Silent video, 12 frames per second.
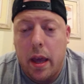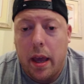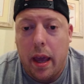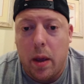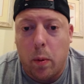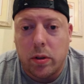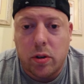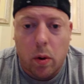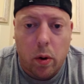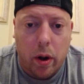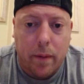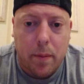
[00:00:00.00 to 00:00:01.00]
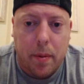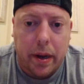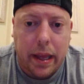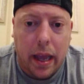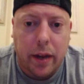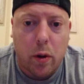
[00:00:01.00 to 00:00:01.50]
Hey, what's going on, everybody?
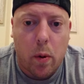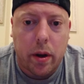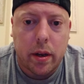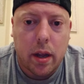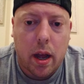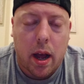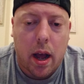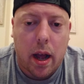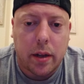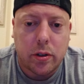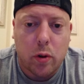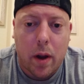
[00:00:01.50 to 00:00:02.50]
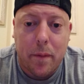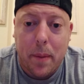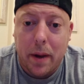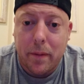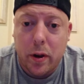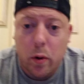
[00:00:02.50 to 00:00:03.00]
How you doing? So I haven't made a
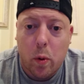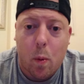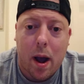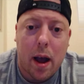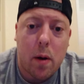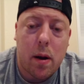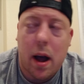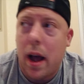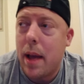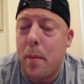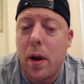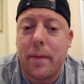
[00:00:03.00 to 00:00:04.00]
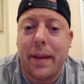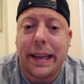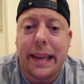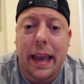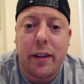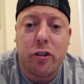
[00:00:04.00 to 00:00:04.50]
video in a while. I am on
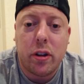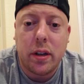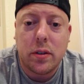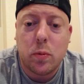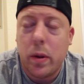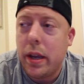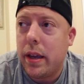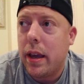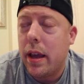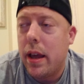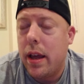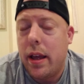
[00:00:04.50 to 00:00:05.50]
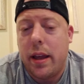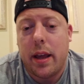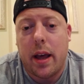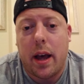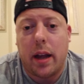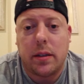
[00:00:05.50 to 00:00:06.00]
vacation this week.
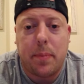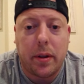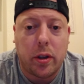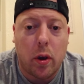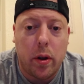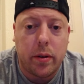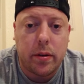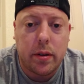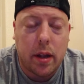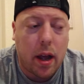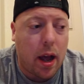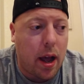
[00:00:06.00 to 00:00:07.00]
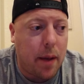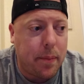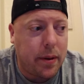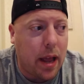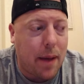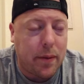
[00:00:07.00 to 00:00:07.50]
It's been good. I've been
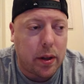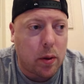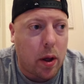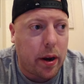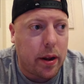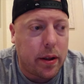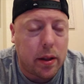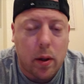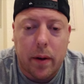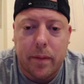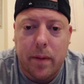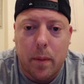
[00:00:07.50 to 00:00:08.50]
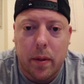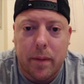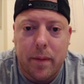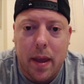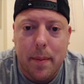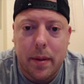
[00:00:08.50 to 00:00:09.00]
having a lot of fun with the
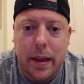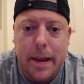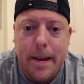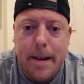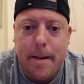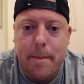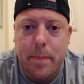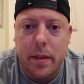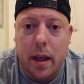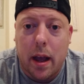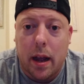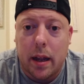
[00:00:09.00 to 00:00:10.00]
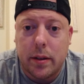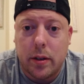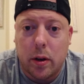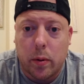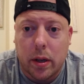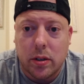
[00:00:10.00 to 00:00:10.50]
family.
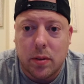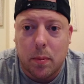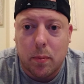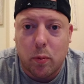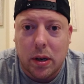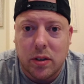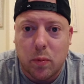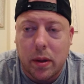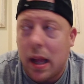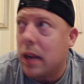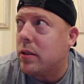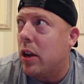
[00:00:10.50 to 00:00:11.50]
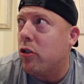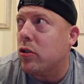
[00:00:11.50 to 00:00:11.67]
Getting some rest and relaxation.